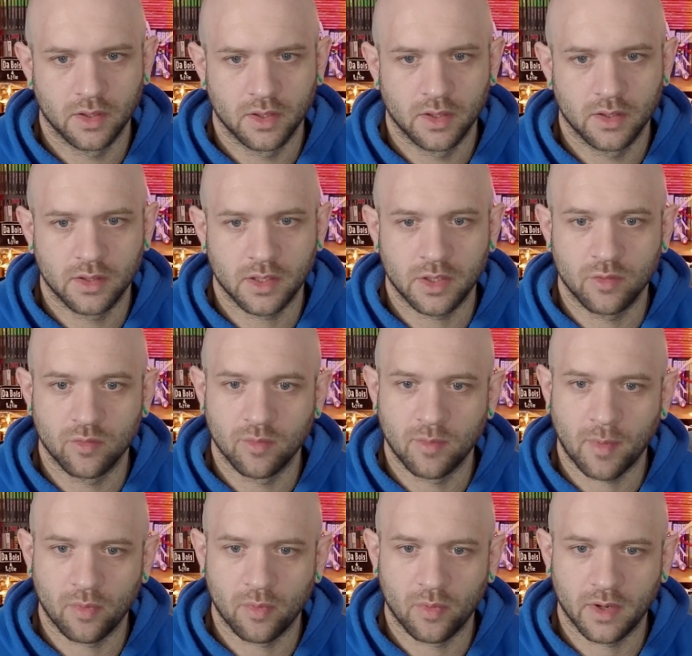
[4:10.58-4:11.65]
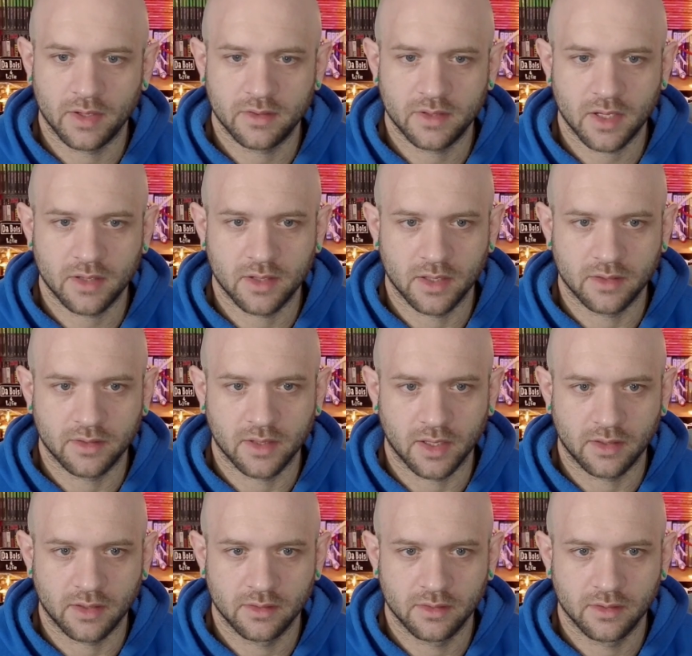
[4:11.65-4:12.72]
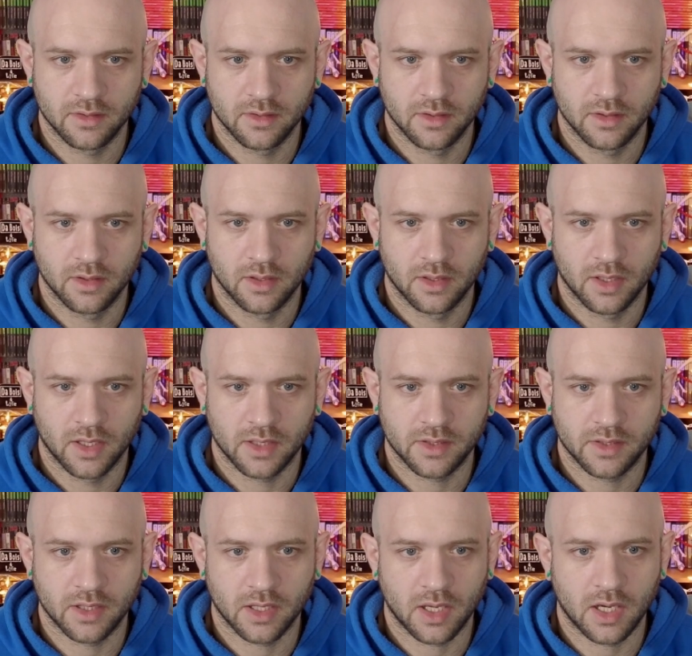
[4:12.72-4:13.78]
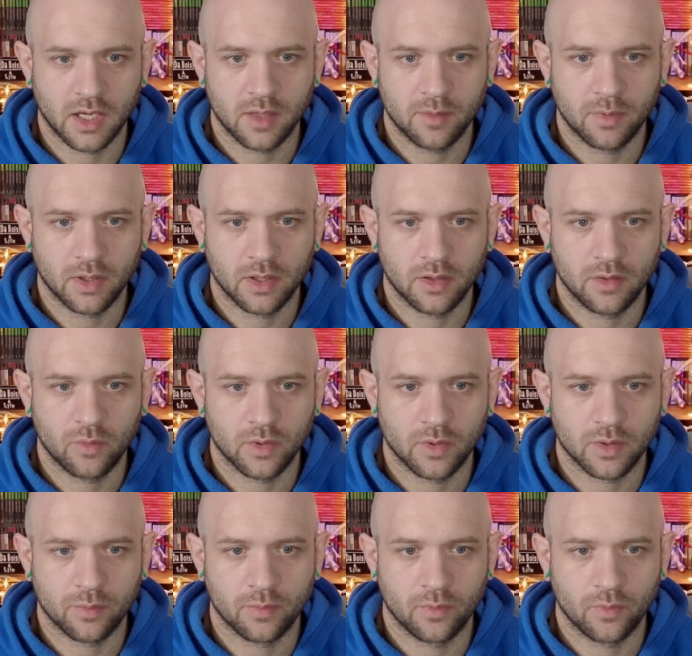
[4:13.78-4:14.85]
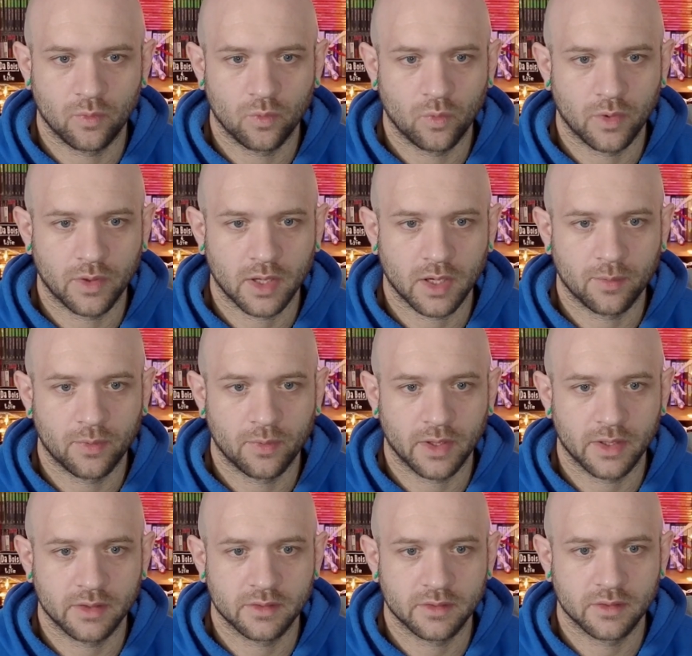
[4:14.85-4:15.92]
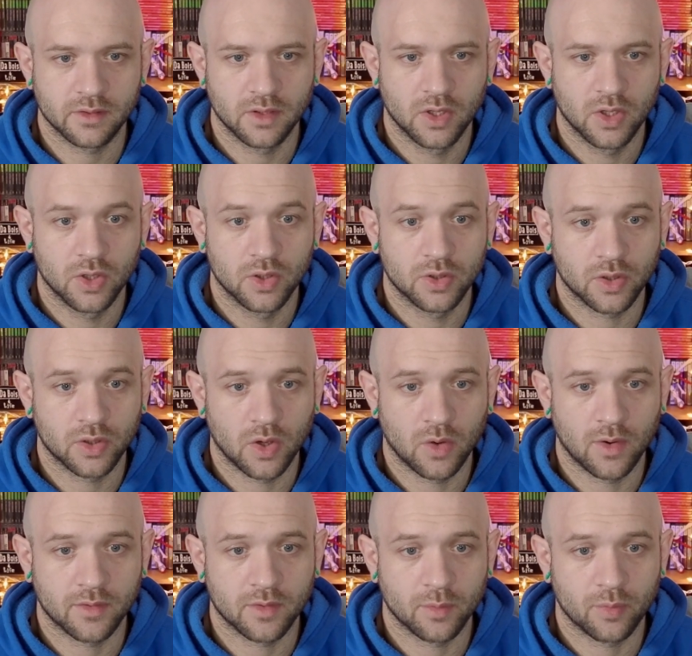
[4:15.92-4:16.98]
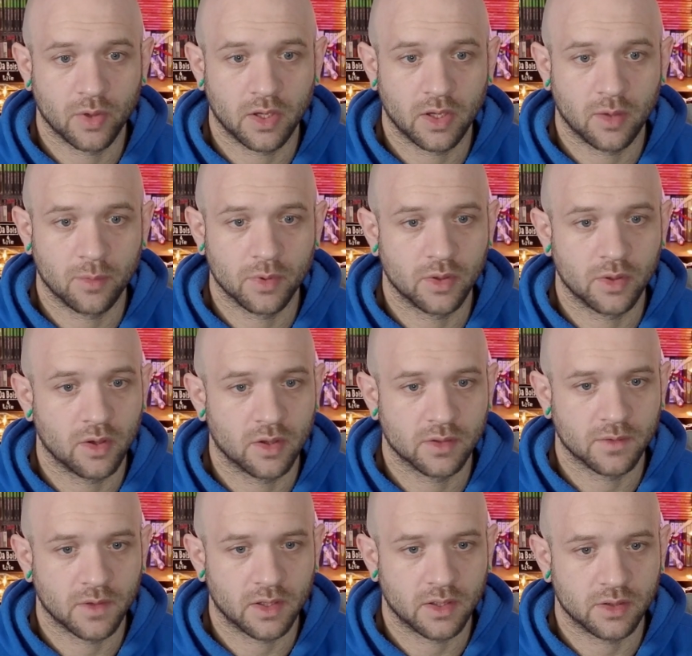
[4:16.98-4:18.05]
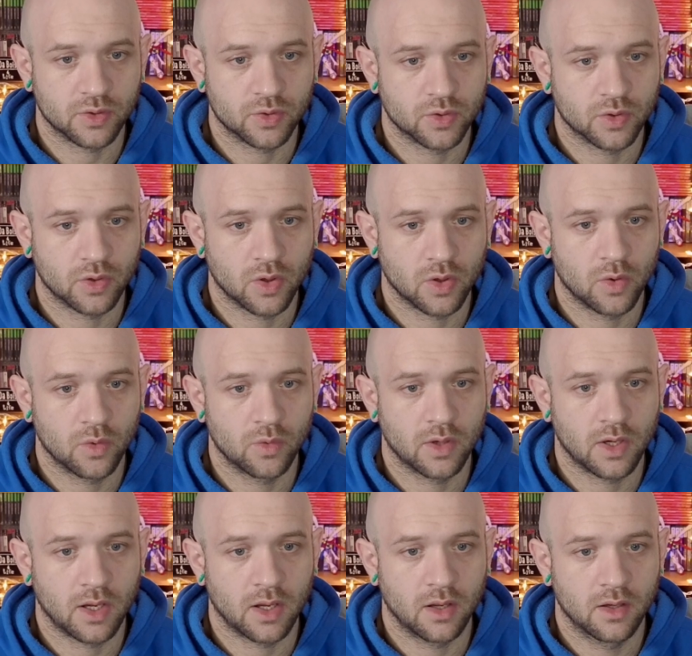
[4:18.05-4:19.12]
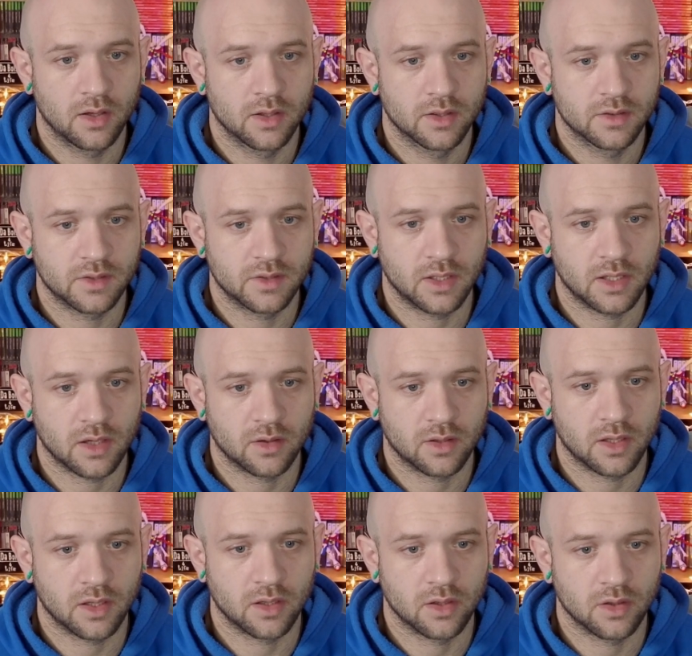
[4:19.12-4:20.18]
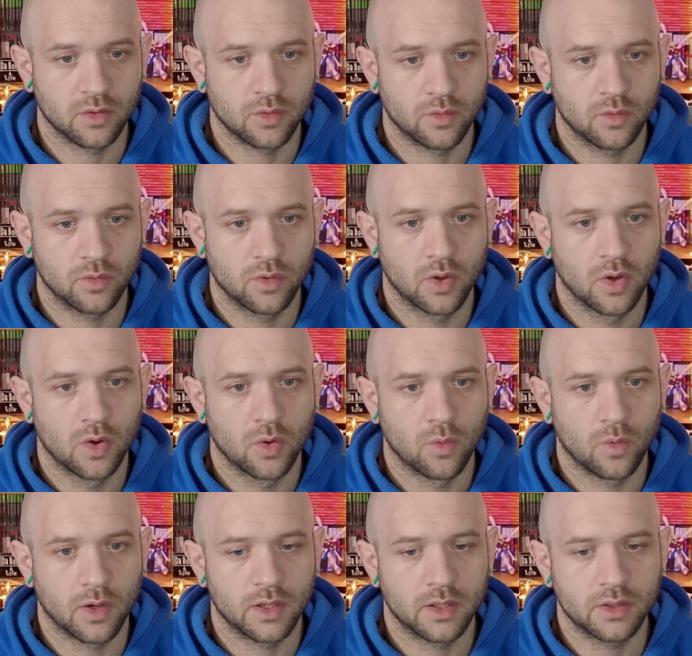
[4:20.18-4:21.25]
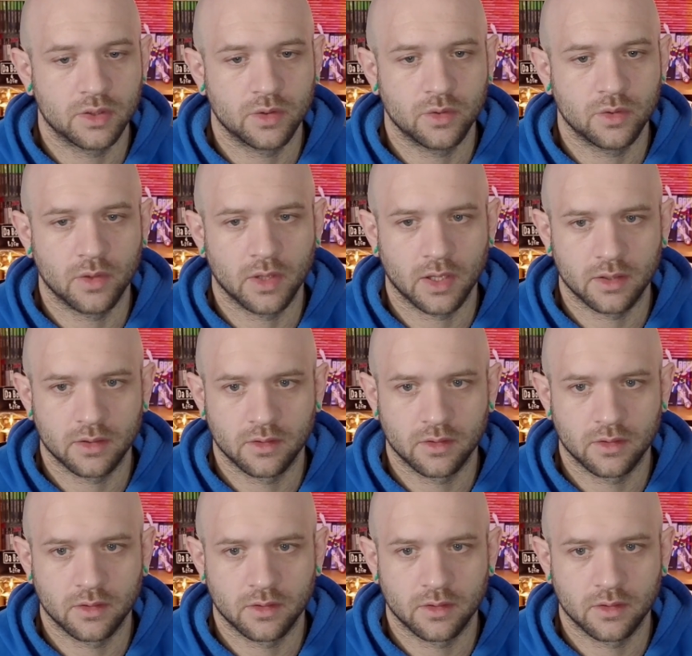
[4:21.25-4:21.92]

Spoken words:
Then you remember what I said that day. I said that anybody without a place to go after breaking up the Yom Vikings should go seek out King Canute. Why didn't you do that?